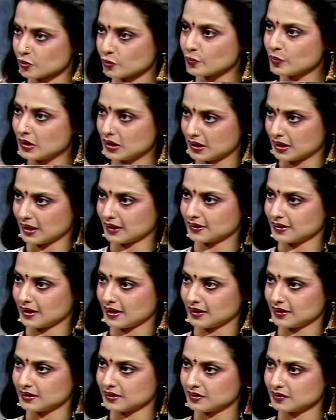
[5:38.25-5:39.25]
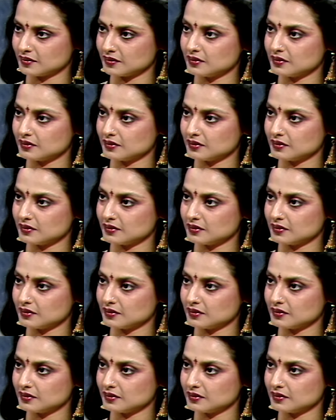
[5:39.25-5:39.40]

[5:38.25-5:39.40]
to be like that.